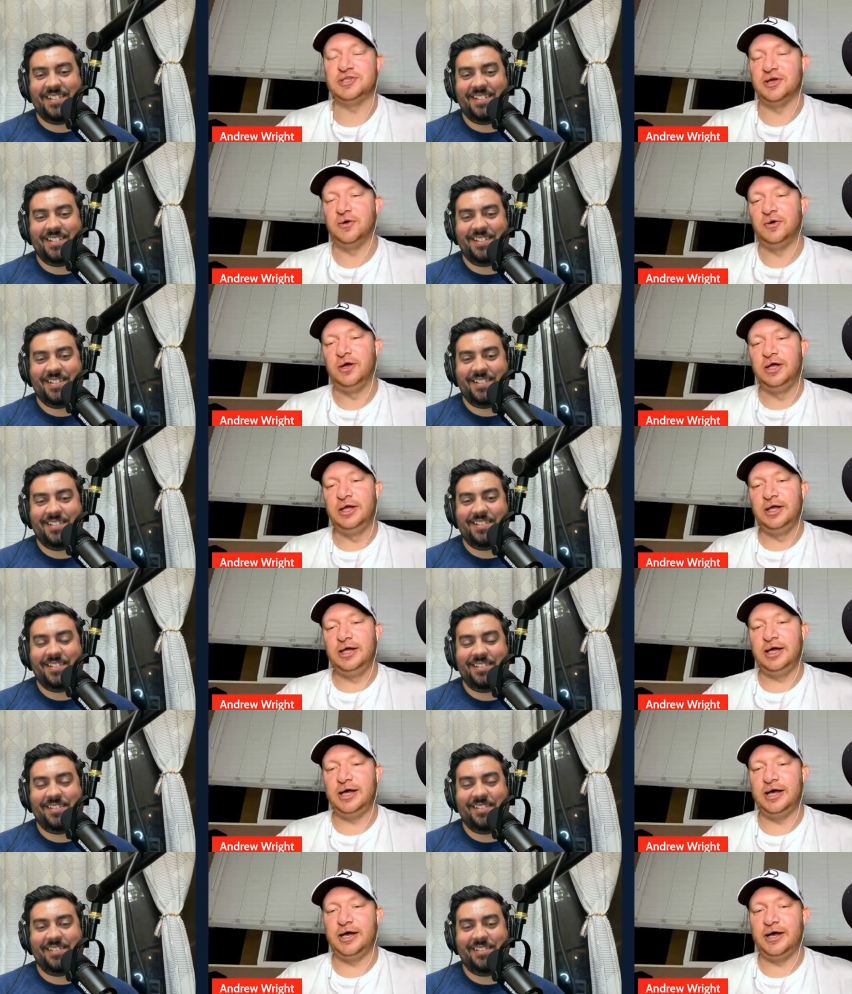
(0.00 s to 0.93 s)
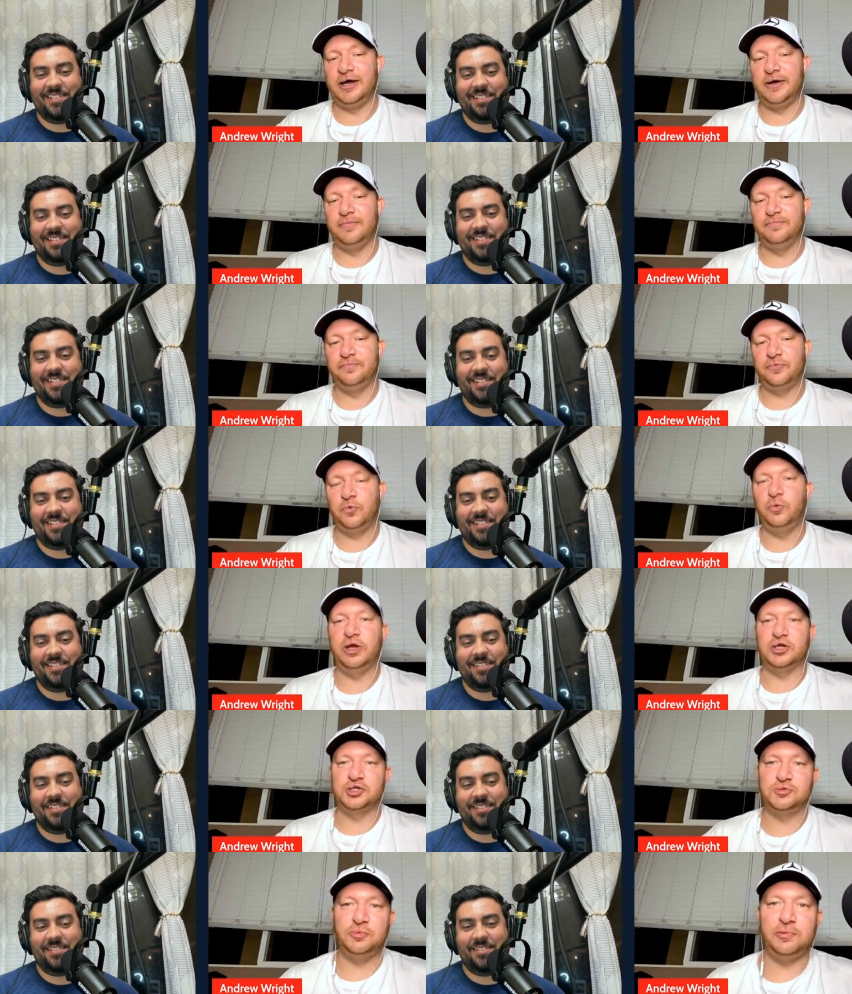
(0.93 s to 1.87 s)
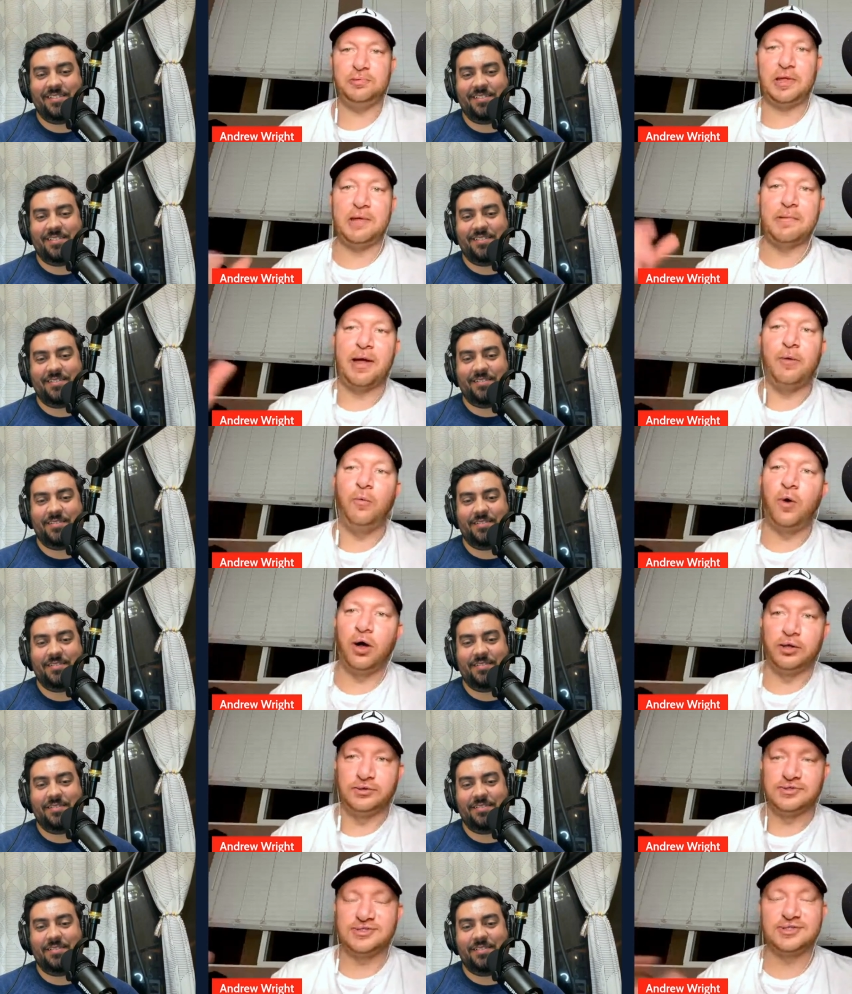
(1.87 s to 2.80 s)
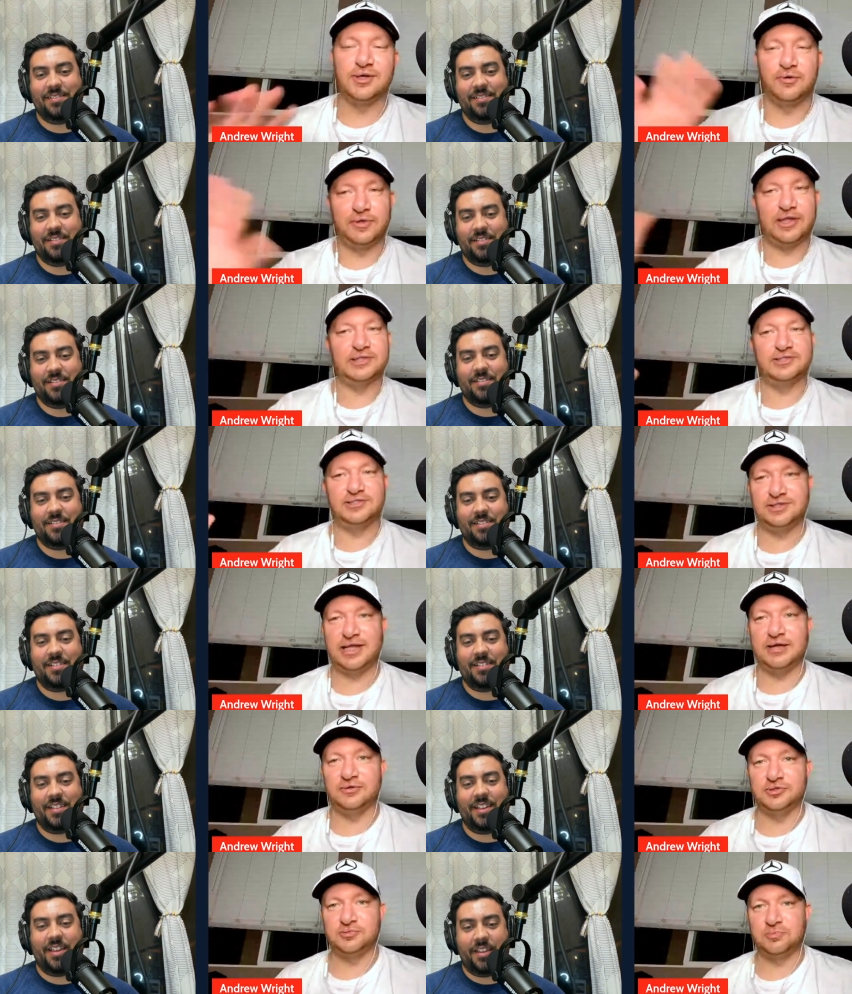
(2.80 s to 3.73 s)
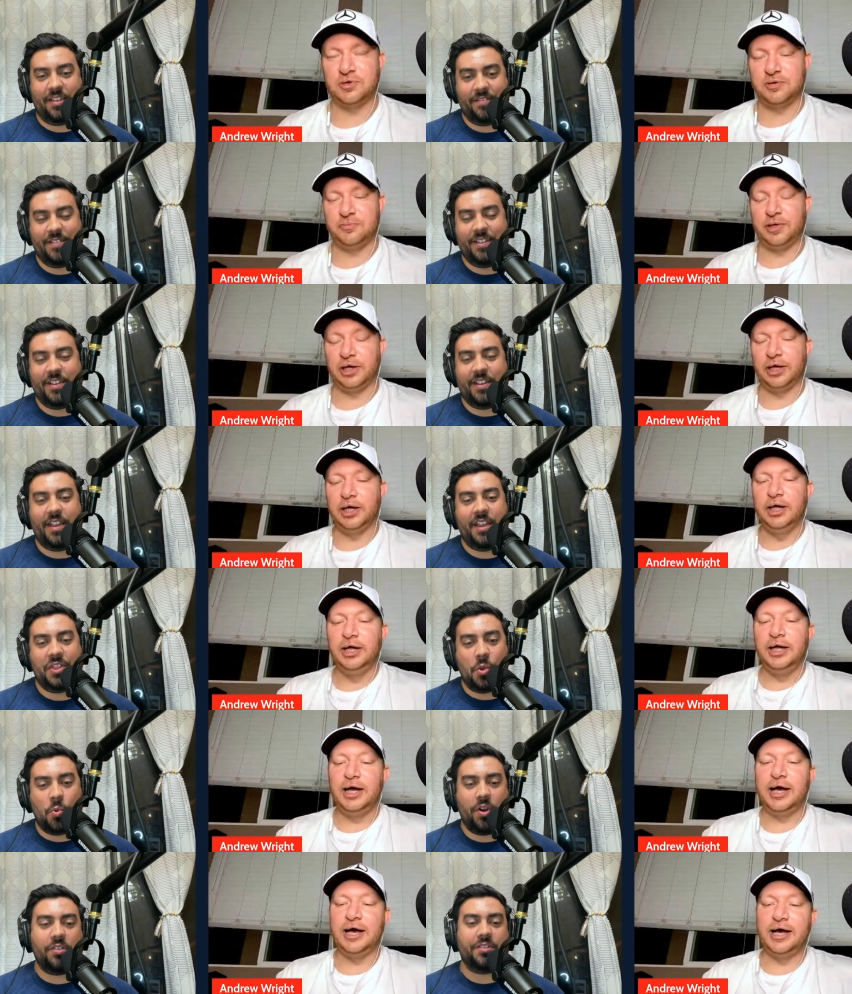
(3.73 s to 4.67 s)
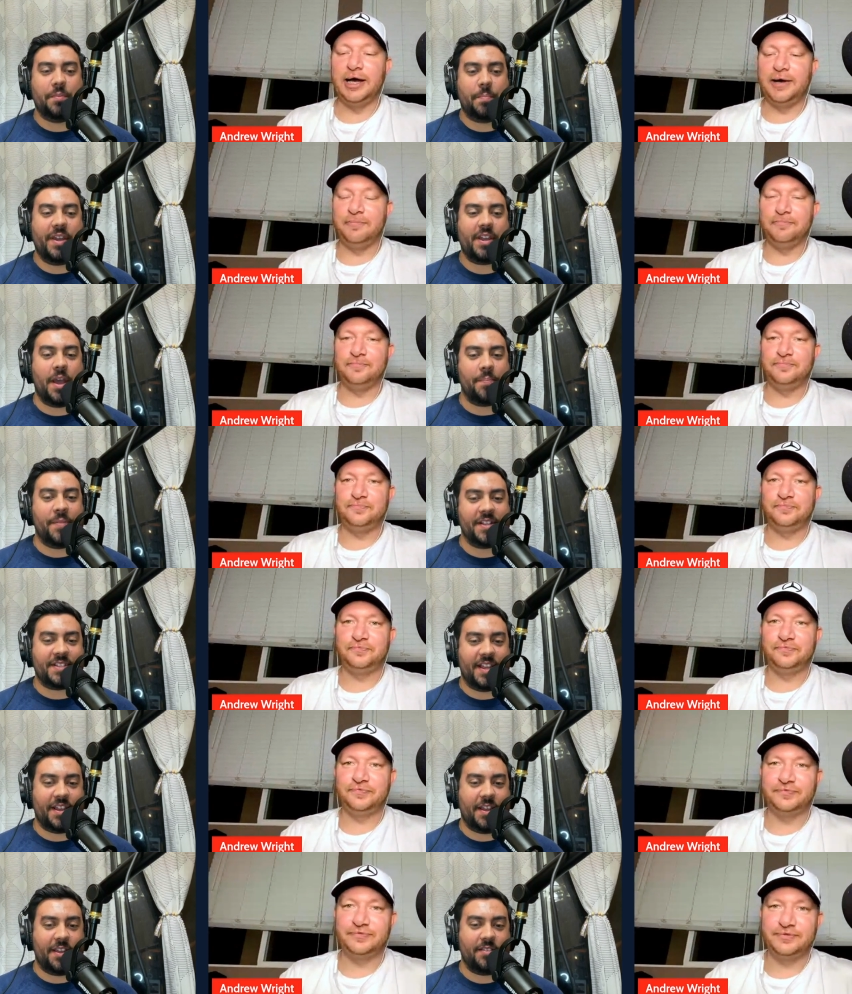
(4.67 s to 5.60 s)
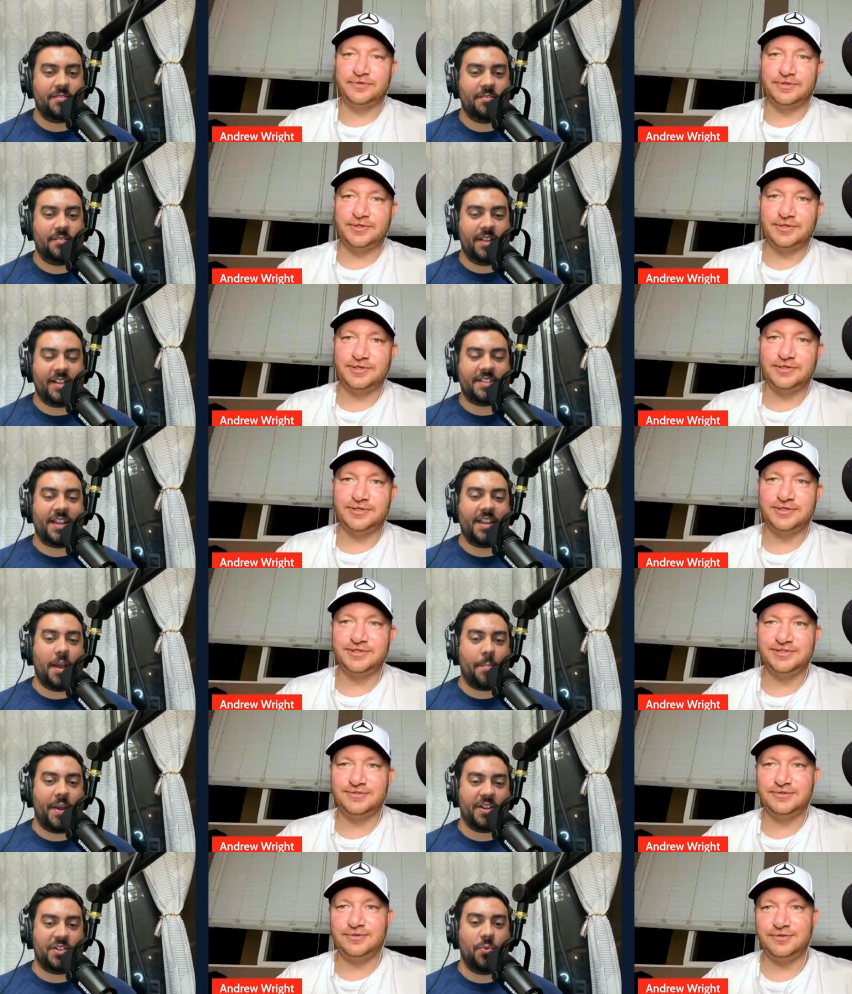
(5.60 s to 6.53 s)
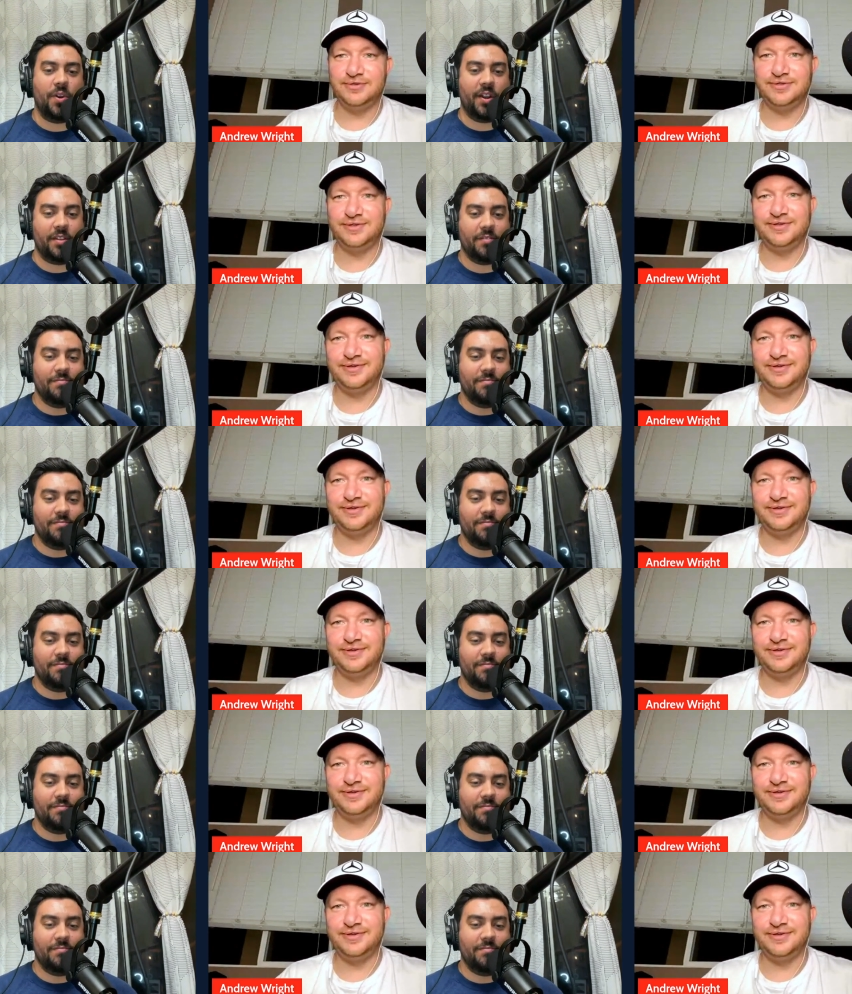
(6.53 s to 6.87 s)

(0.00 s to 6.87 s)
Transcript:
Speaker 1: So um, which we play by one. So that's that was pretty big. And the world um, of pickup that's like a,
Speaker 2: that's like up by twenty.